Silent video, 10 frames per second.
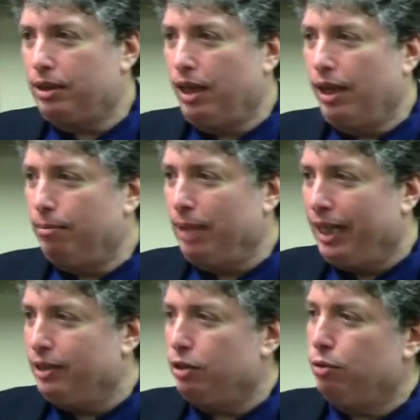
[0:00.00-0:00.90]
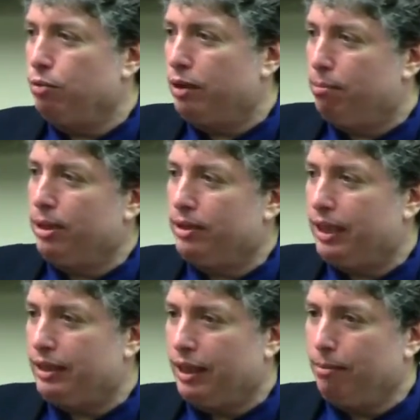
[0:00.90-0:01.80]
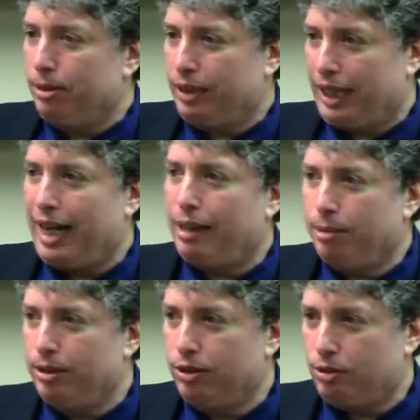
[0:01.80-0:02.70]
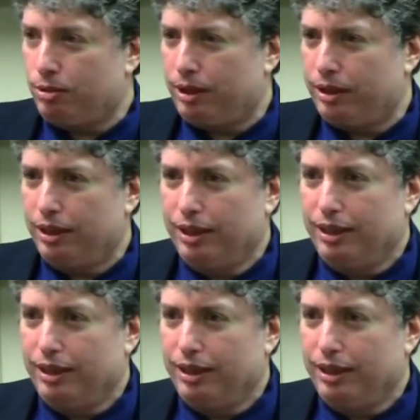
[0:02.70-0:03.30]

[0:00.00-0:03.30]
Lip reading: come and to rebuild a temple that had been destroyed.